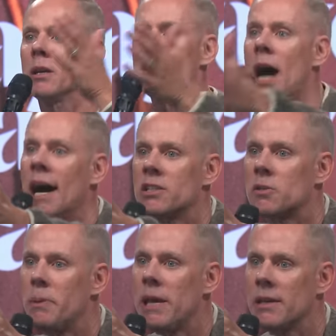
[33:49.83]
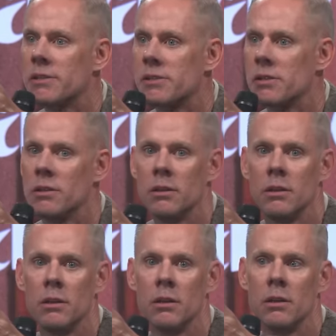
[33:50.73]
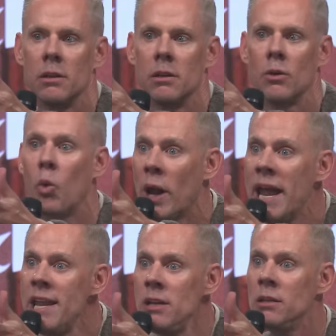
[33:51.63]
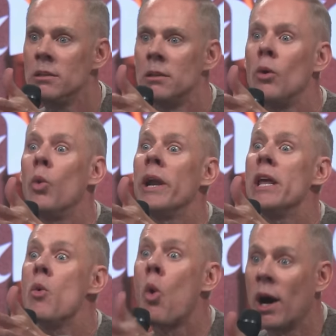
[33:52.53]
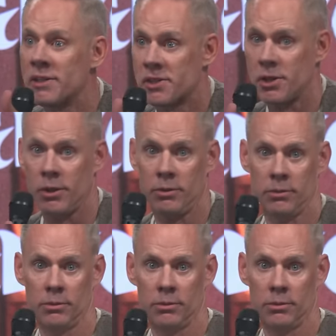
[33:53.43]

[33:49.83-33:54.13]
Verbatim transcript: God speaks. When? When He wants to.